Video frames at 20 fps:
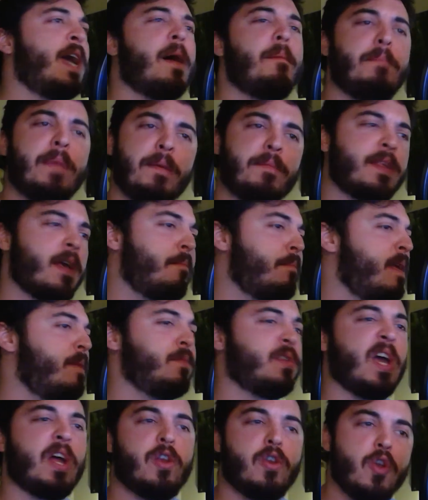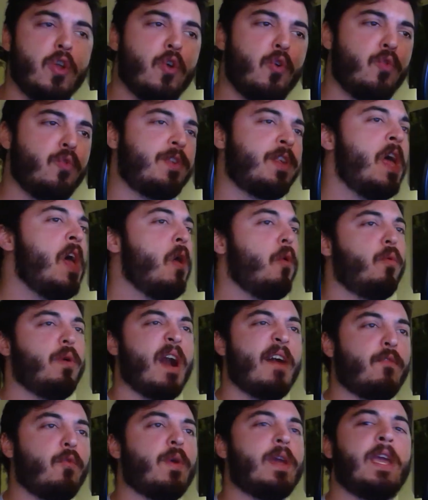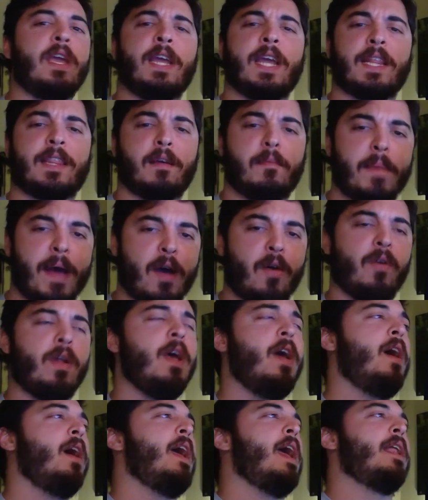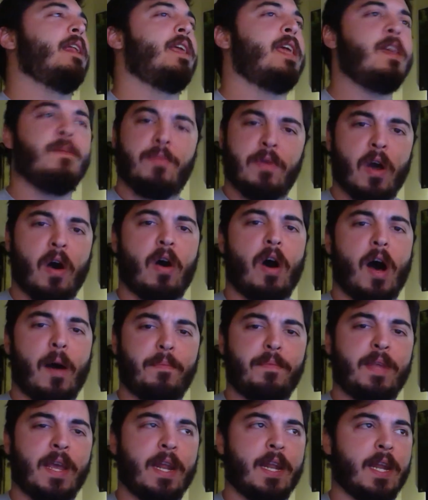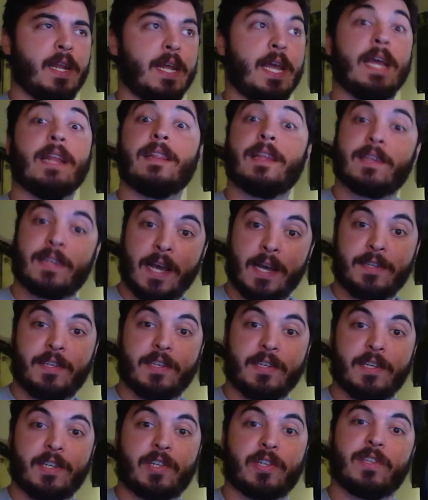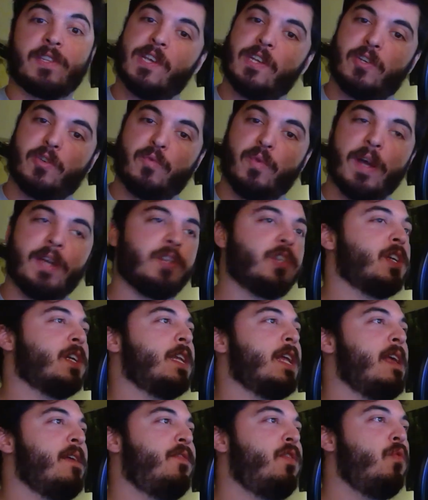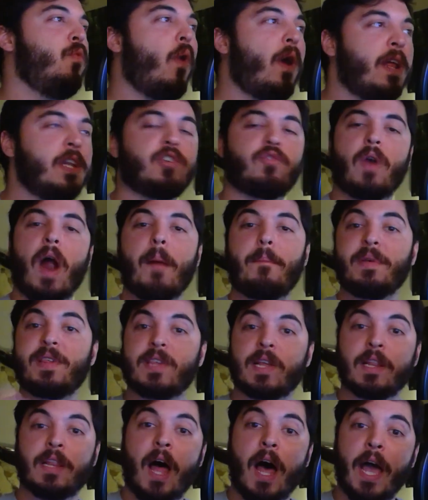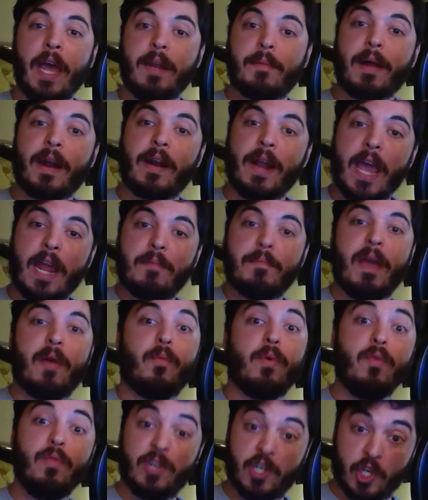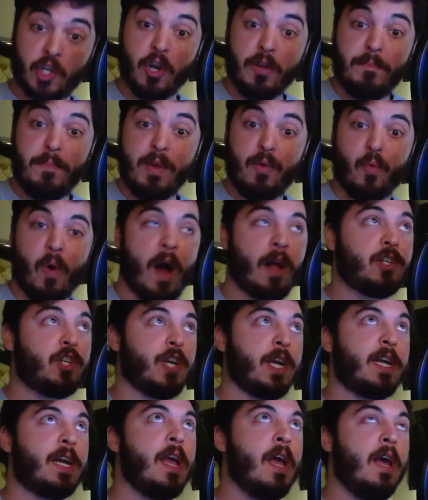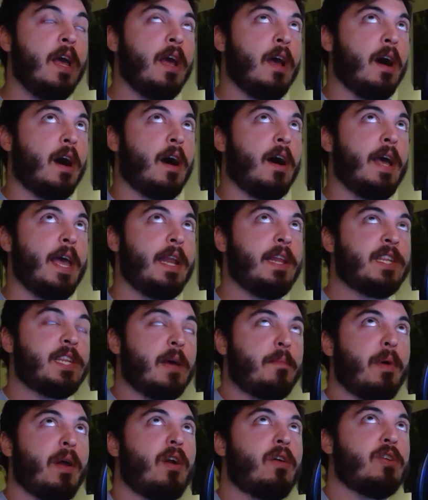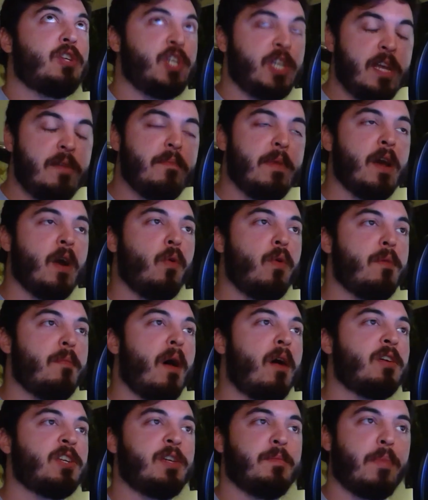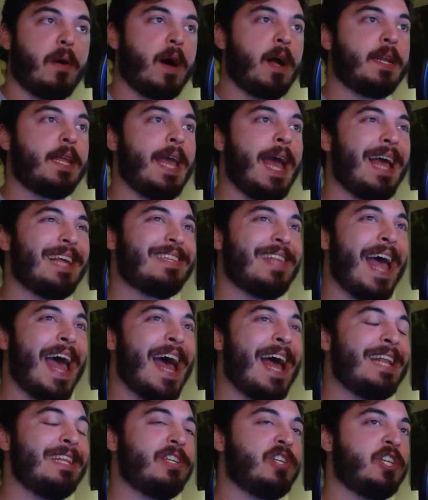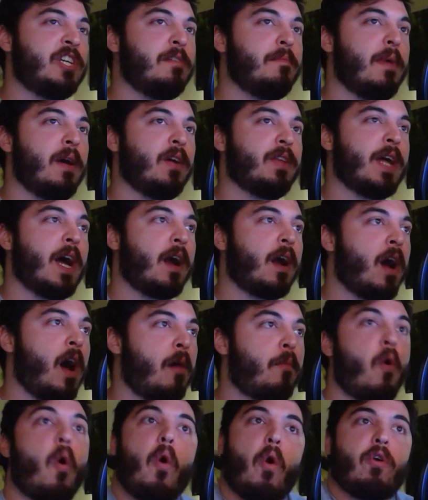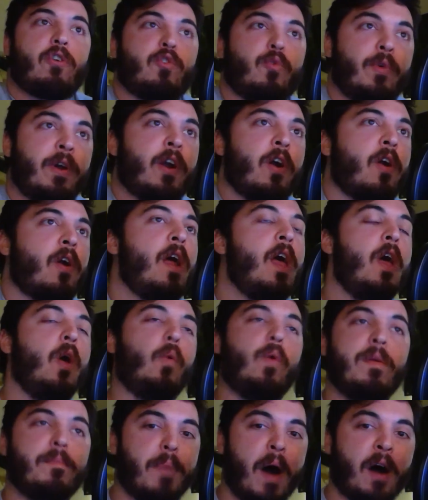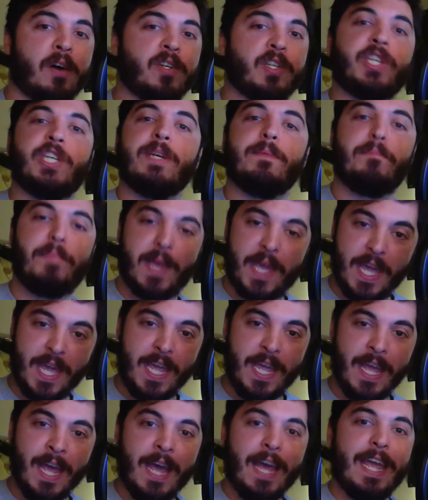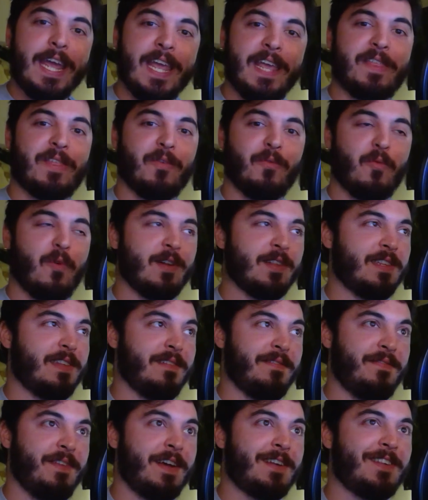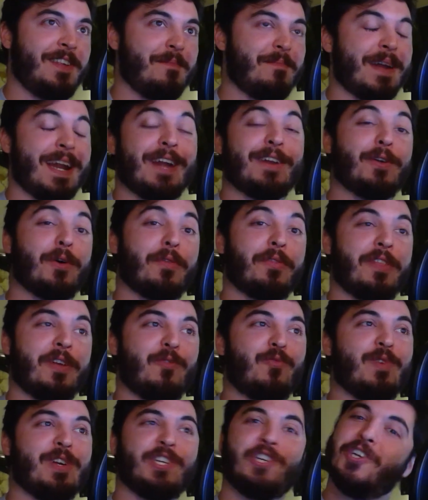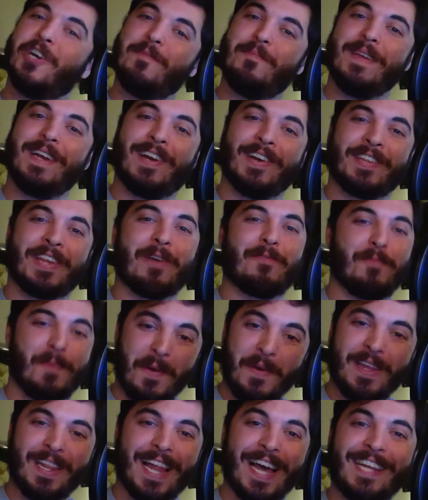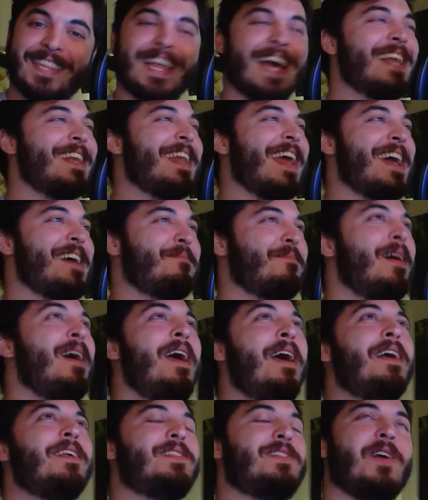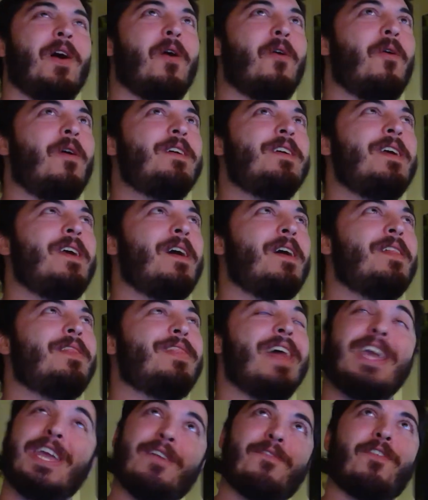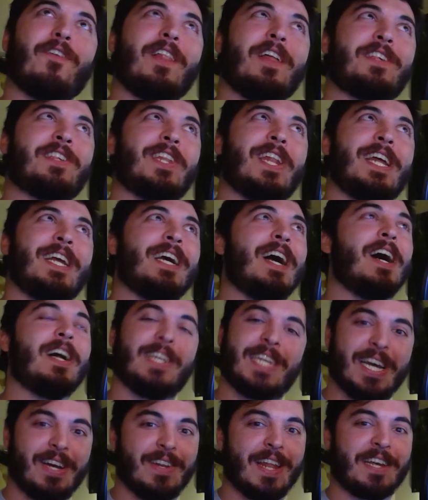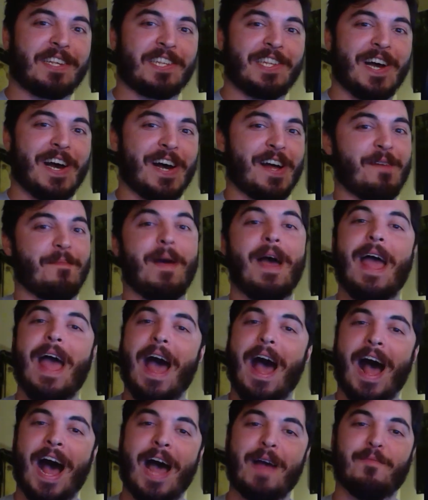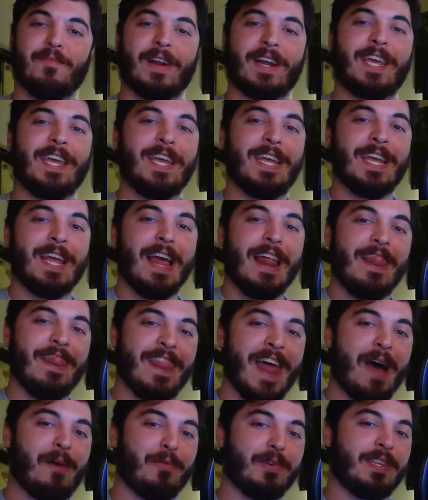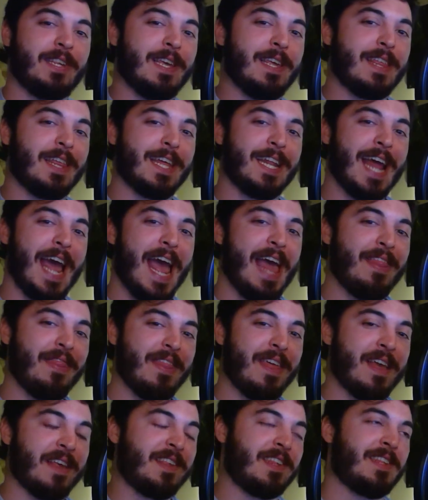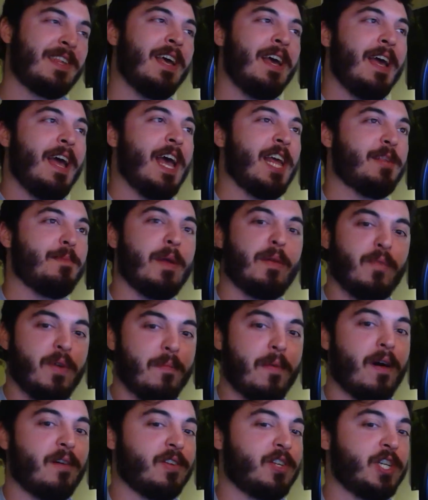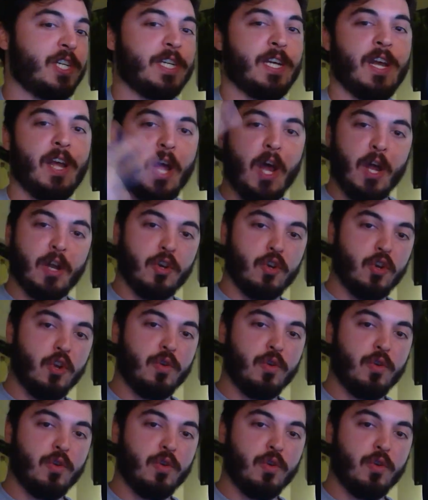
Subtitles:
We got memes on news whenever we can get them out, and keep y'all updated in this isolation situation. If you want to drop us a line about an anime we should be watching, hit us up on our Gmail, weebologypodcast at gmail.com, or our Twitter, weebologyp. Ethan wants to fix it, but I don't think we should because I really like that name. So thank you for listening. Until next time, I'm Ricky, that was Ethan, and this has been Weebology.